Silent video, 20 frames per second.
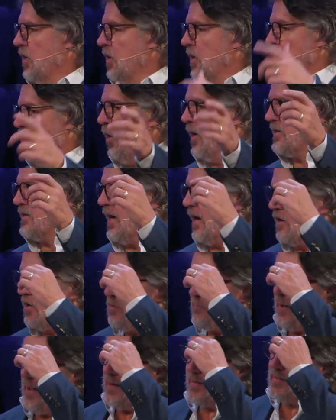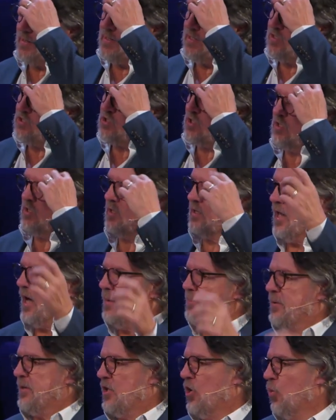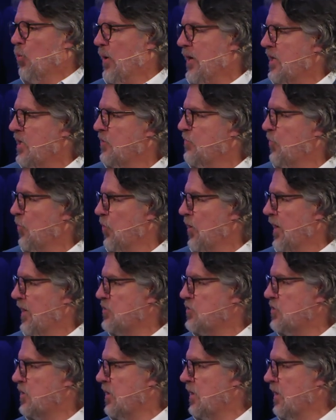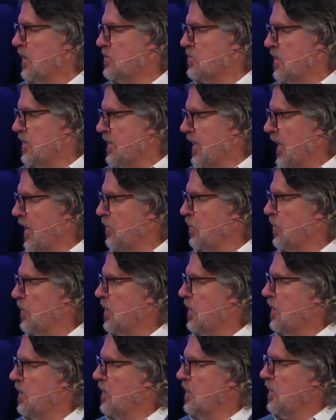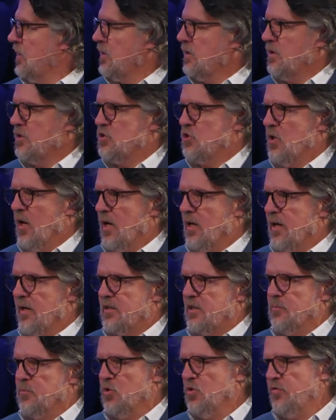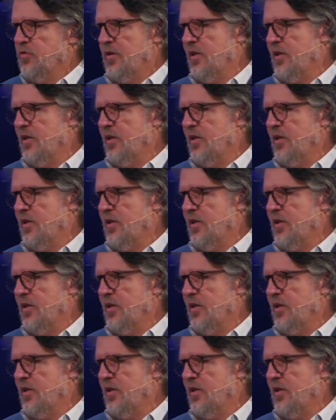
Walked out of the back, and he's in the lobby there waiting for us. And I said, Dad, did you not like the movie?